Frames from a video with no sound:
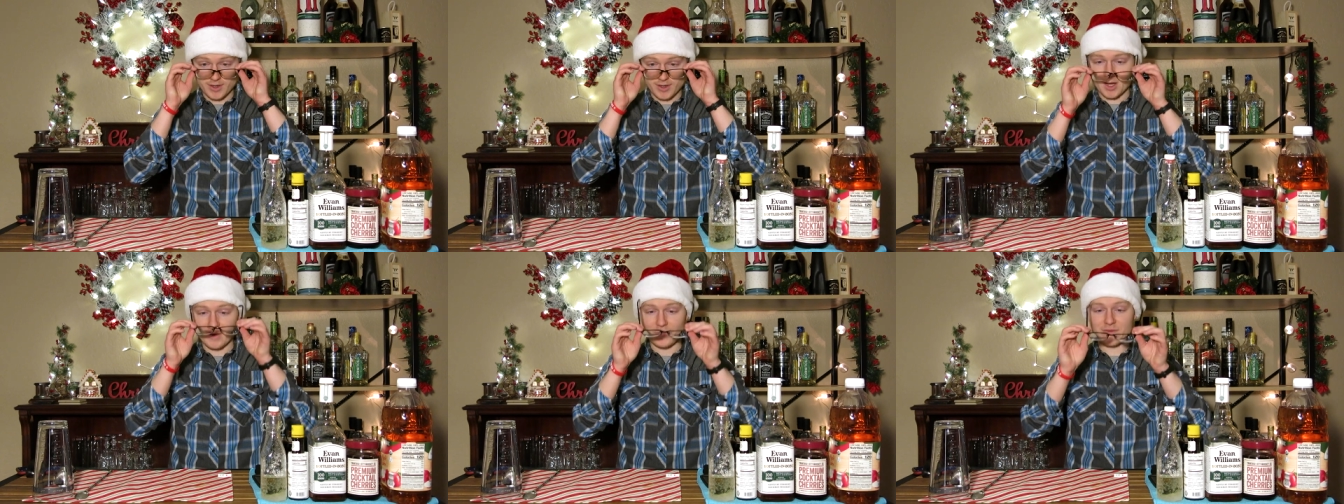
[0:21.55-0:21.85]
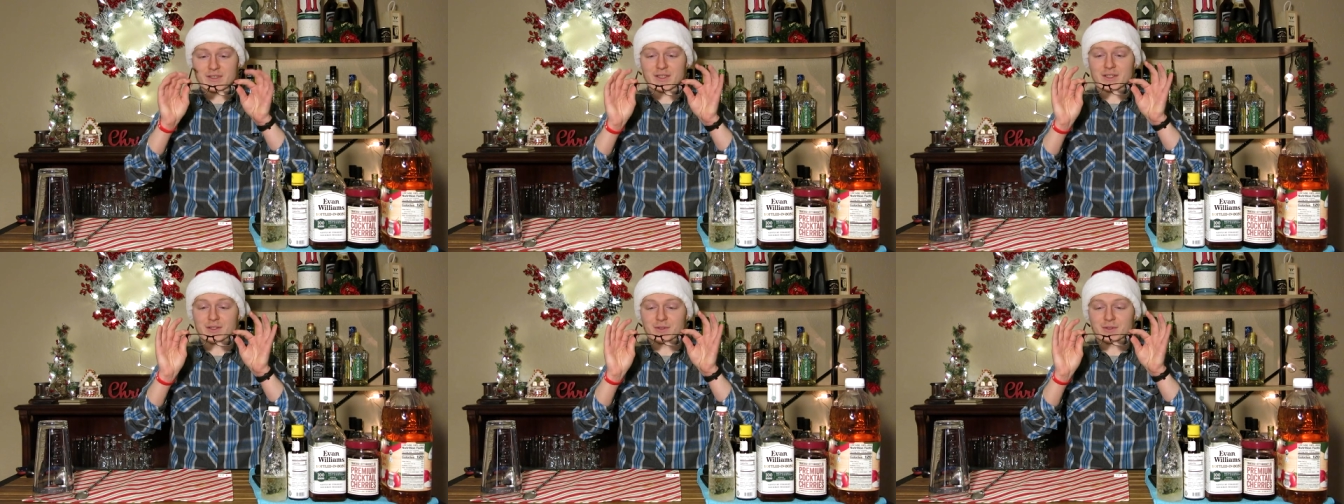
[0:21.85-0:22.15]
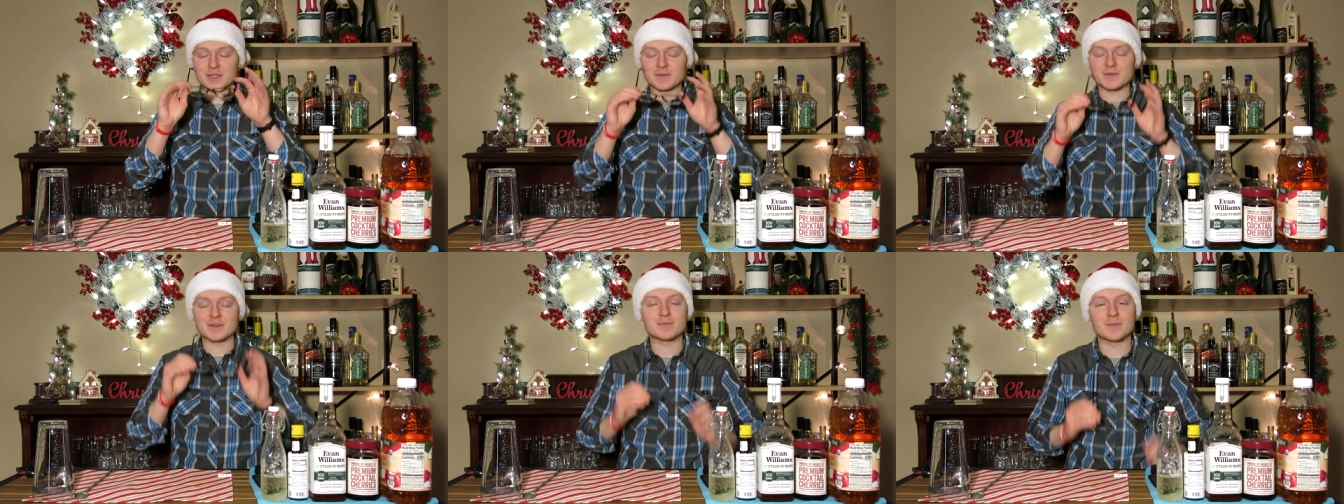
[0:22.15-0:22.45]
office's
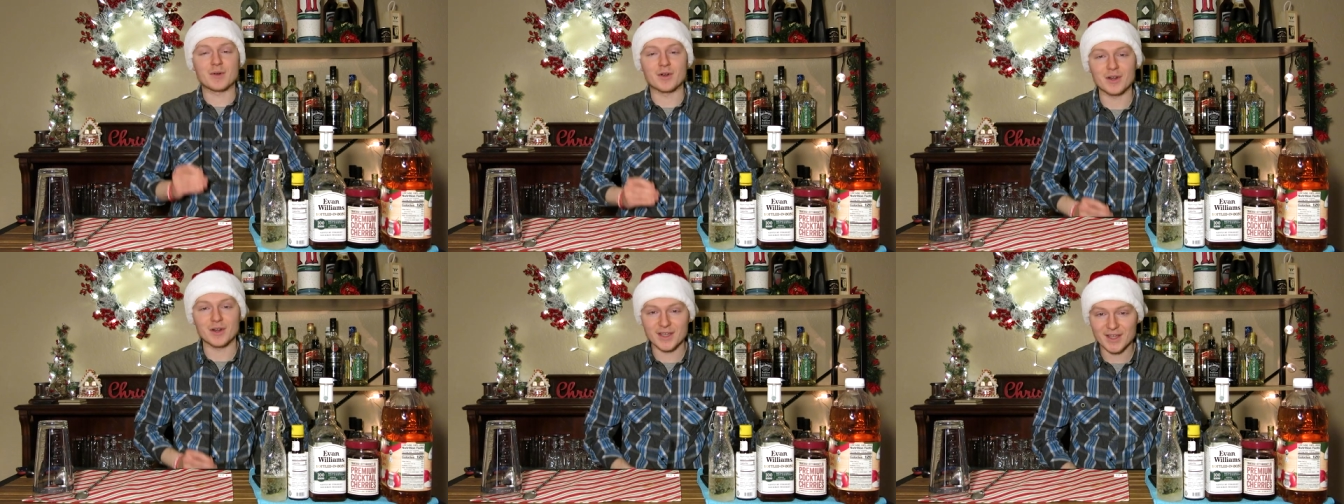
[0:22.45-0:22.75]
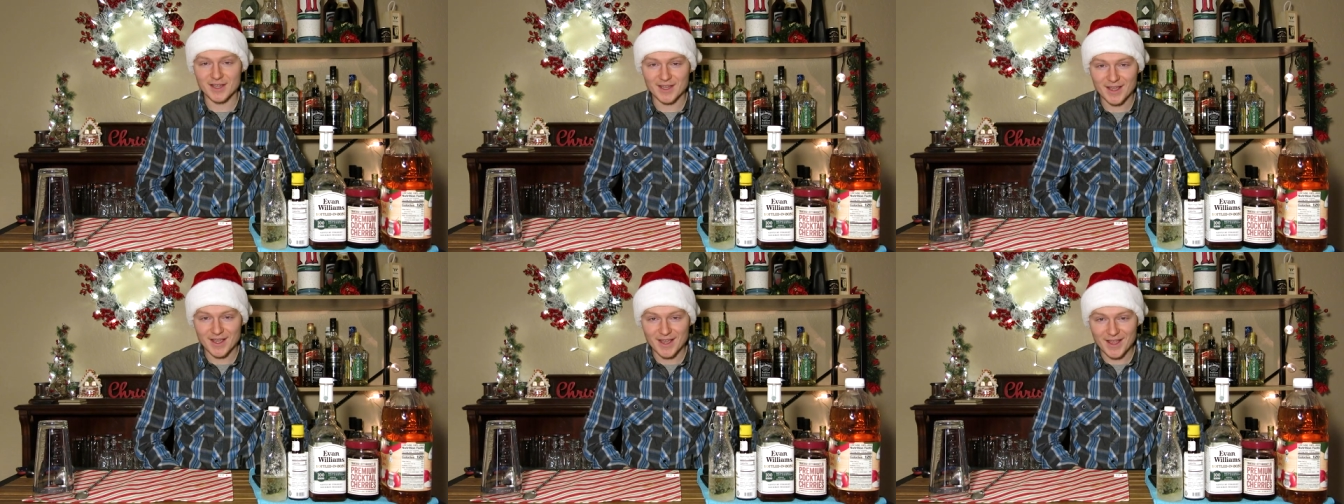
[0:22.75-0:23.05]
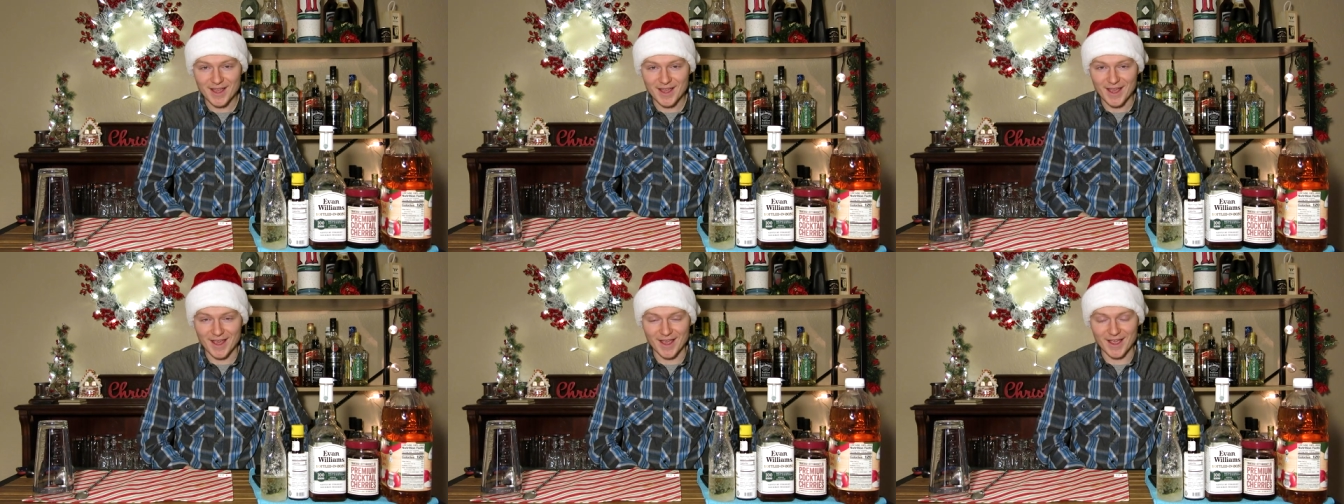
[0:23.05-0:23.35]
Christmas party,
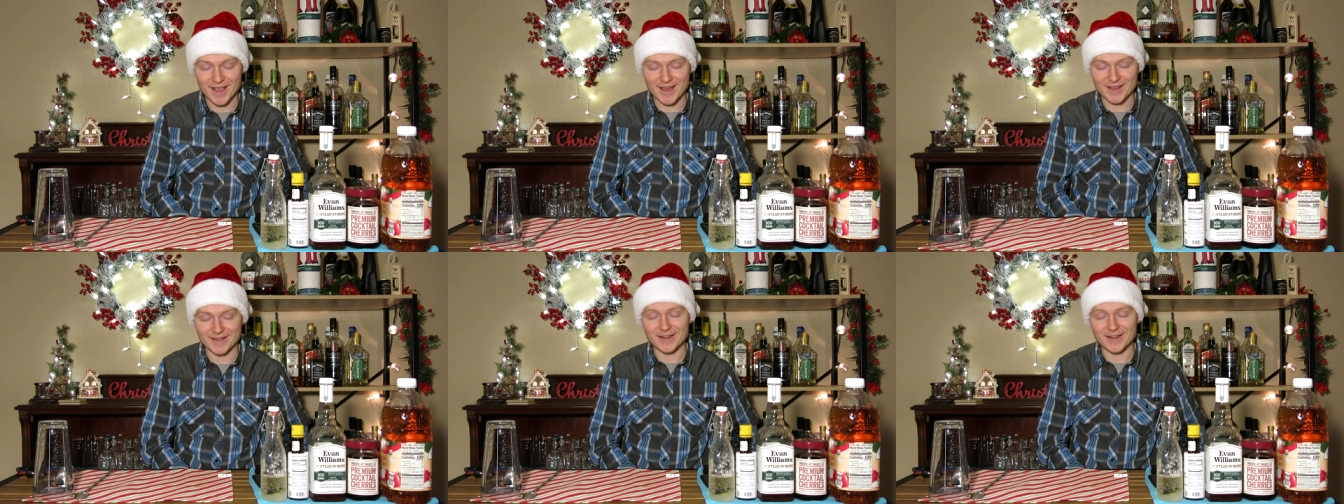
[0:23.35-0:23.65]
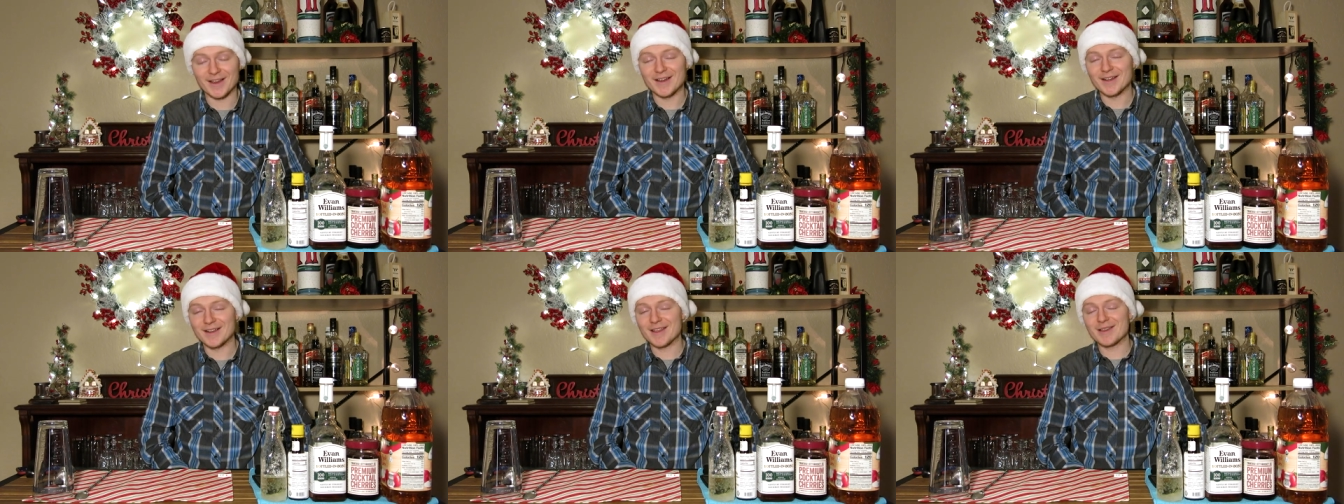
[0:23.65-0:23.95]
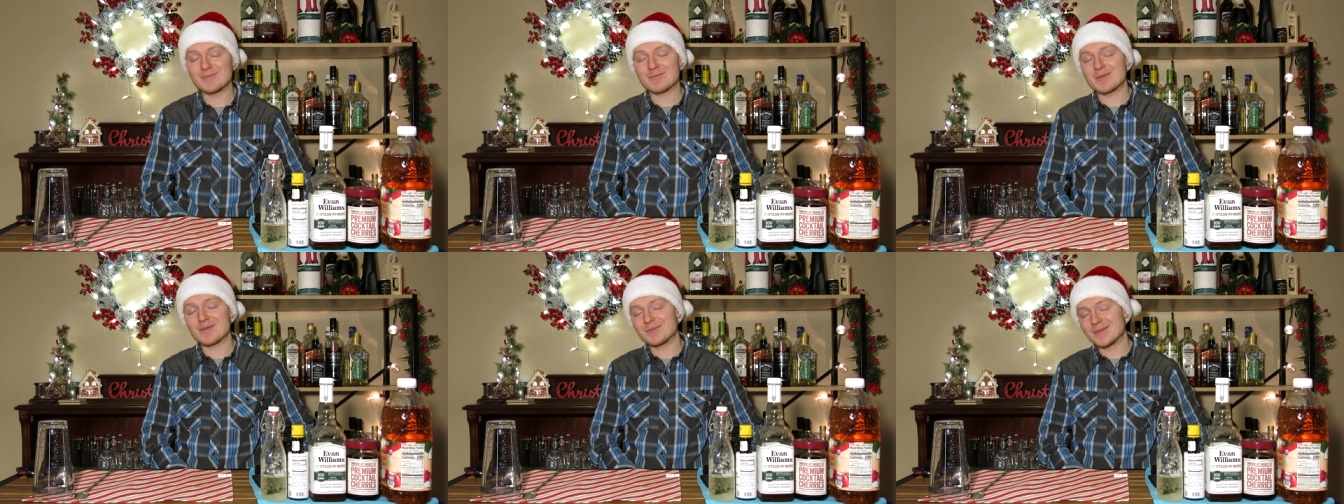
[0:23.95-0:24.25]
and I
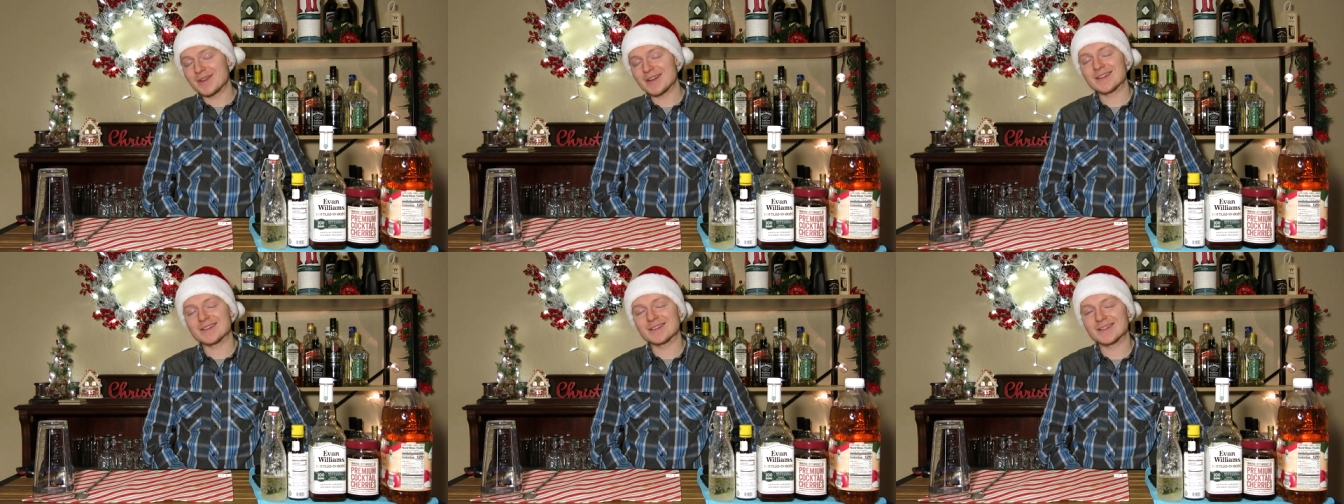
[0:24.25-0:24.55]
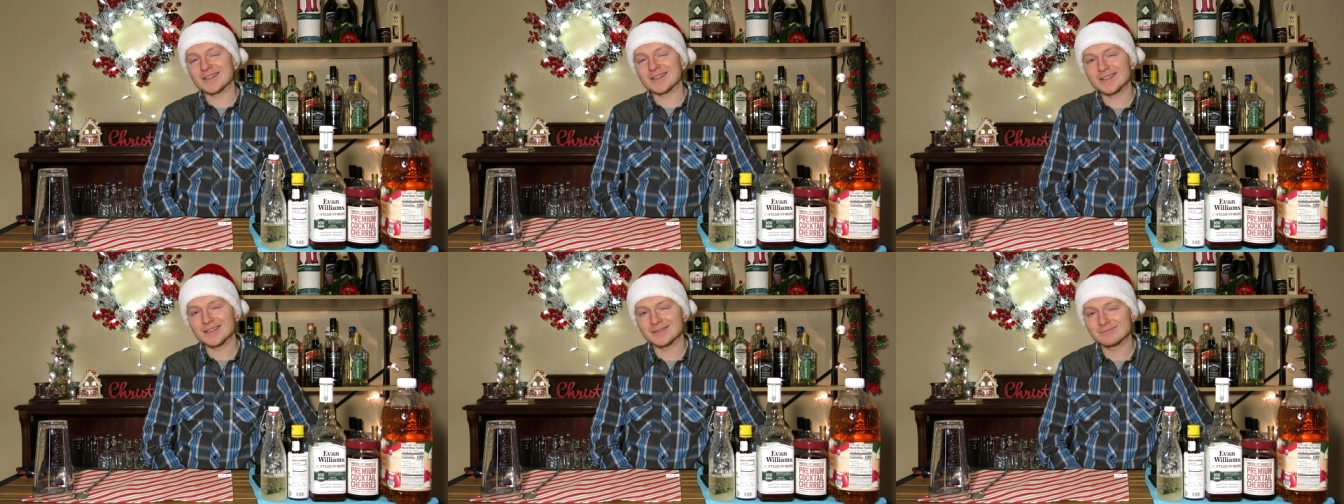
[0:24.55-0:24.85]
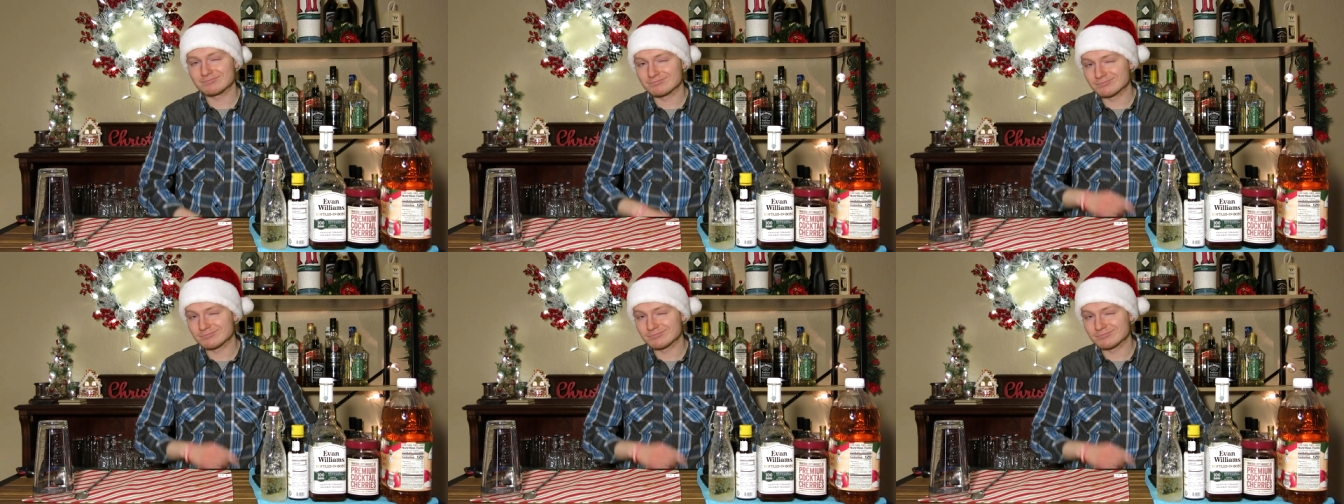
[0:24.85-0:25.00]
am admittedly